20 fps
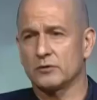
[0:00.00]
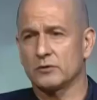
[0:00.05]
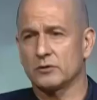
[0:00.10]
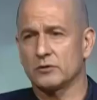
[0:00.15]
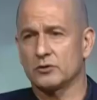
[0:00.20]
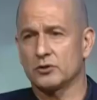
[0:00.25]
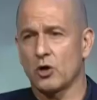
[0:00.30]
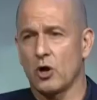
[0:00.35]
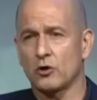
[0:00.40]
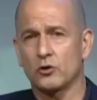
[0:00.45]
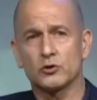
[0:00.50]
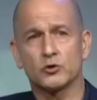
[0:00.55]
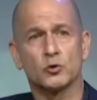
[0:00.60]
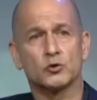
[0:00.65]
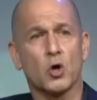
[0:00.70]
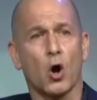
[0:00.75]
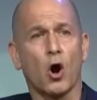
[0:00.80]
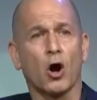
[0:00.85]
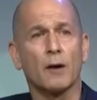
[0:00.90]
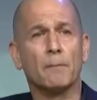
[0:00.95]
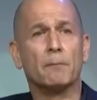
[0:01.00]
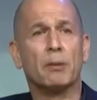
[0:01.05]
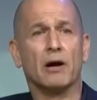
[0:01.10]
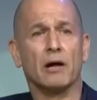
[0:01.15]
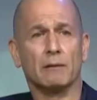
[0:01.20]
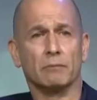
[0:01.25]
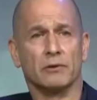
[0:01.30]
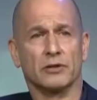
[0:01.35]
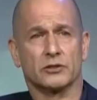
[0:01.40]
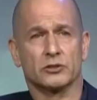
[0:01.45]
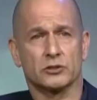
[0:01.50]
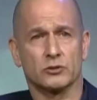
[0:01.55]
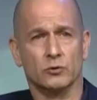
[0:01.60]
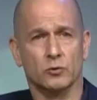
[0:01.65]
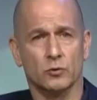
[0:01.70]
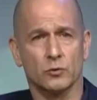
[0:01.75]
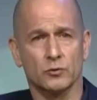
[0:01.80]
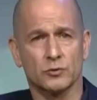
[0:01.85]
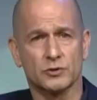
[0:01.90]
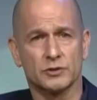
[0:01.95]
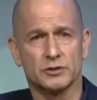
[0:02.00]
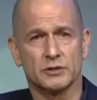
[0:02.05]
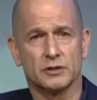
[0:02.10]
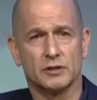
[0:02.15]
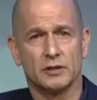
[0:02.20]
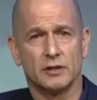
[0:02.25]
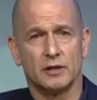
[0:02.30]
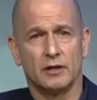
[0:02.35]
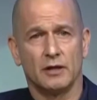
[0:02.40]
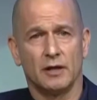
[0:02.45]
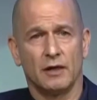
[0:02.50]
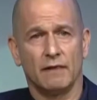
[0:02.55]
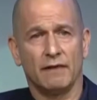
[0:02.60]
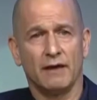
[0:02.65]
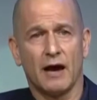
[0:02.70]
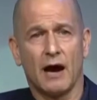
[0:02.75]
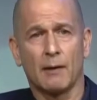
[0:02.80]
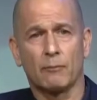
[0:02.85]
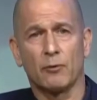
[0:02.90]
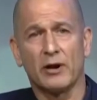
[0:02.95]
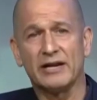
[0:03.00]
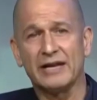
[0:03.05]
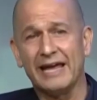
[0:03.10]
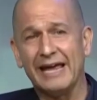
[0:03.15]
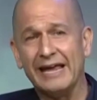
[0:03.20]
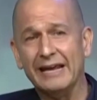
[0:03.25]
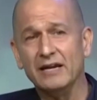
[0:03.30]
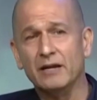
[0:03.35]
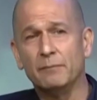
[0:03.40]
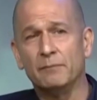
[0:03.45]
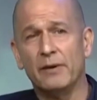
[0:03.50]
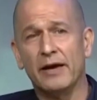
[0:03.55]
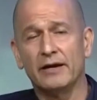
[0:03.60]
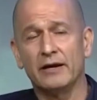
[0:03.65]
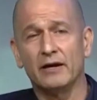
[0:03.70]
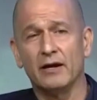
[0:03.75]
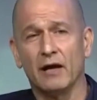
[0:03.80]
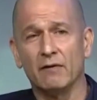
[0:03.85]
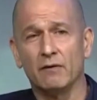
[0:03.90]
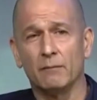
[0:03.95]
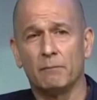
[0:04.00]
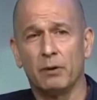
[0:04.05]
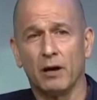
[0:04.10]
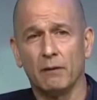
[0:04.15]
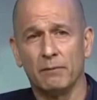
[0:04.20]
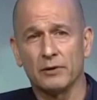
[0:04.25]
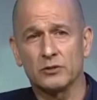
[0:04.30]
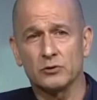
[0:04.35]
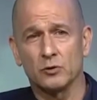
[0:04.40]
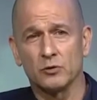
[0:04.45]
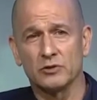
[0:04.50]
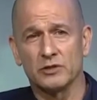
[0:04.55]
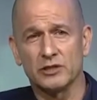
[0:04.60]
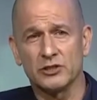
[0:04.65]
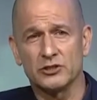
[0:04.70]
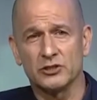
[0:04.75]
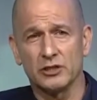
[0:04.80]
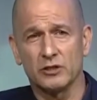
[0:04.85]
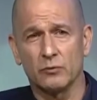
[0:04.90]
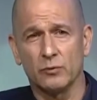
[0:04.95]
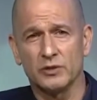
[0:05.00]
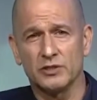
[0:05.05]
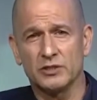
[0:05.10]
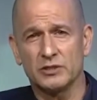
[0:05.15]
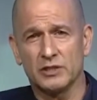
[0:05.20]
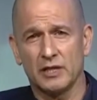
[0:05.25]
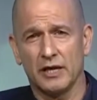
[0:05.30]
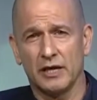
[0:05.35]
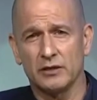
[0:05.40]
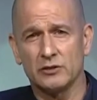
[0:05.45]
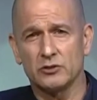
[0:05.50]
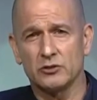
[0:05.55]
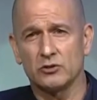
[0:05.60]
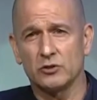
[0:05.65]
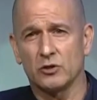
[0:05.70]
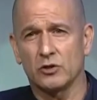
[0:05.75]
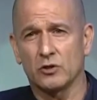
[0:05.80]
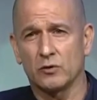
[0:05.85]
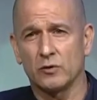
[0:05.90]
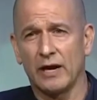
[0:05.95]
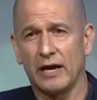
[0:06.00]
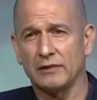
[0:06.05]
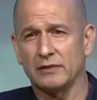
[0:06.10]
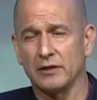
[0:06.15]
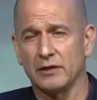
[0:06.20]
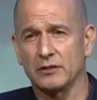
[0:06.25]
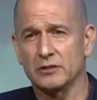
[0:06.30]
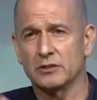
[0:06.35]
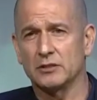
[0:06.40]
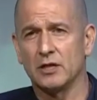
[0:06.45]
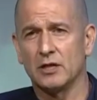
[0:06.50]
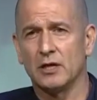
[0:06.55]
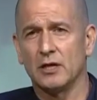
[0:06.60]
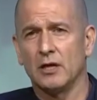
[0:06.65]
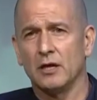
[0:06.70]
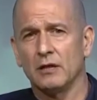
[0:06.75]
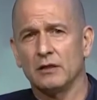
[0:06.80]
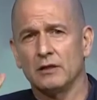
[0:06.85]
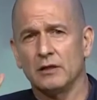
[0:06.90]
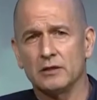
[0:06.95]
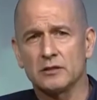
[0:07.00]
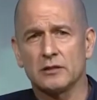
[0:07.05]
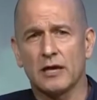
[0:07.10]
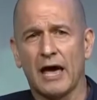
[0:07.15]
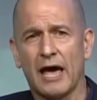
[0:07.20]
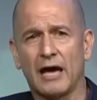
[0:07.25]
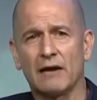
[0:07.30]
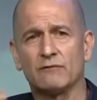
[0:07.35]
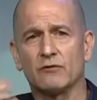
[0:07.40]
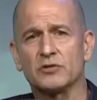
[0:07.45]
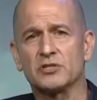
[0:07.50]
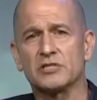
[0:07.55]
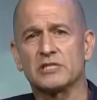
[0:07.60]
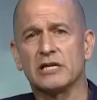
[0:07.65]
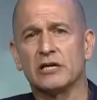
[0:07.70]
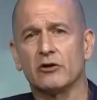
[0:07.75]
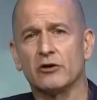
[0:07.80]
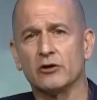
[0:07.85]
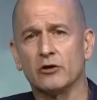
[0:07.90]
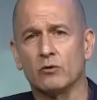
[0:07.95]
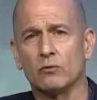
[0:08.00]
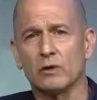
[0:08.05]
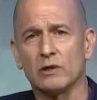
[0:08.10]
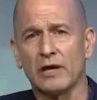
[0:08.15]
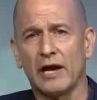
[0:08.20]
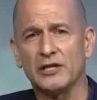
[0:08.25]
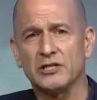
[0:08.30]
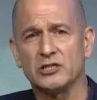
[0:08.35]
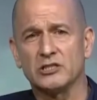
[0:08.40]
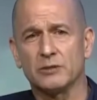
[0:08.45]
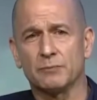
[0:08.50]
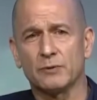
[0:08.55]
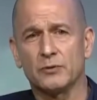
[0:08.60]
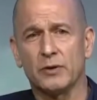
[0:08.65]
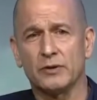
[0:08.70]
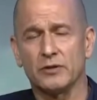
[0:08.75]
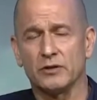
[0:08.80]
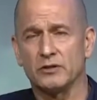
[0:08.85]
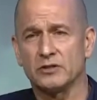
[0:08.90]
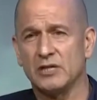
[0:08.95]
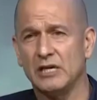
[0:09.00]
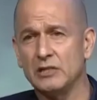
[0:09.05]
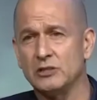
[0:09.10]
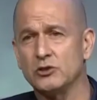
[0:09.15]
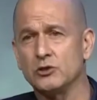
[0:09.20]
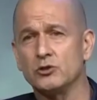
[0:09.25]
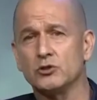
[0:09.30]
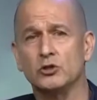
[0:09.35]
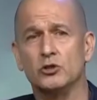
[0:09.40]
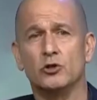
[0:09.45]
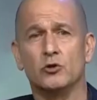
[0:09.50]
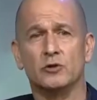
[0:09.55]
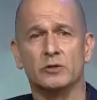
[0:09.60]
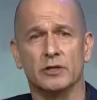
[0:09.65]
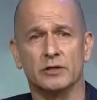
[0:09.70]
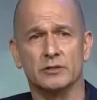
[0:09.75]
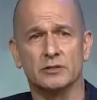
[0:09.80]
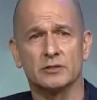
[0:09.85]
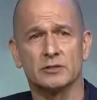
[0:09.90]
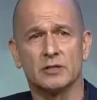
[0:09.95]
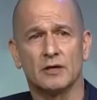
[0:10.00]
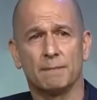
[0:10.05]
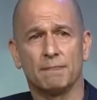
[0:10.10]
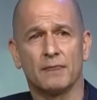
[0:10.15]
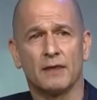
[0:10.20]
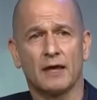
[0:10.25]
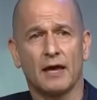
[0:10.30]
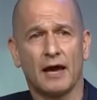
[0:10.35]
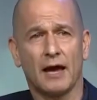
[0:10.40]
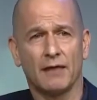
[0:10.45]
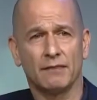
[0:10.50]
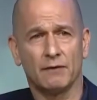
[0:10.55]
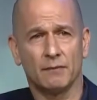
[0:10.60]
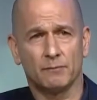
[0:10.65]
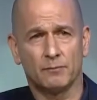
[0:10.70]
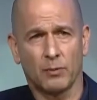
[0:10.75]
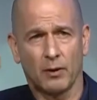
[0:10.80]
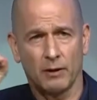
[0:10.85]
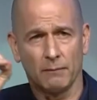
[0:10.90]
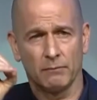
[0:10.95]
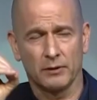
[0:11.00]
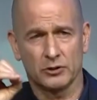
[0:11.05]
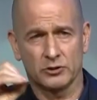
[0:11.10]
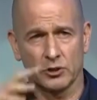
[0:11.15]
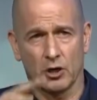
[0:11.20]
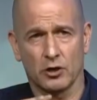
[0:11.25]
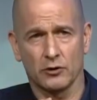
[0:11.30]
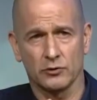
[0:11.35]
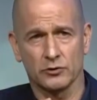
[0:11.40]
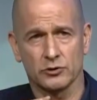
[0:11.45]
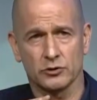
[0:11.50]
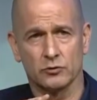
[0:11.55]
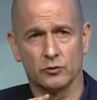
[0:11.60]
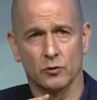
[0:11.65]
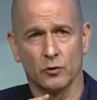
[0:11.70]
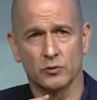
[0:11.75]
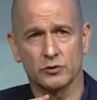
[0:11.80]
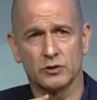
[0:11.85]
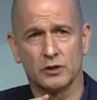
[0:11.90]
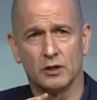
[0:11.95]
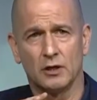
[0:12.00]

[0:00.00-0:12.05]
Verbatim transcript: charter schools are public schools. They operate independent of the public school district, which tends to create this adversarial relationship between the teachers' unions and the public charter schools.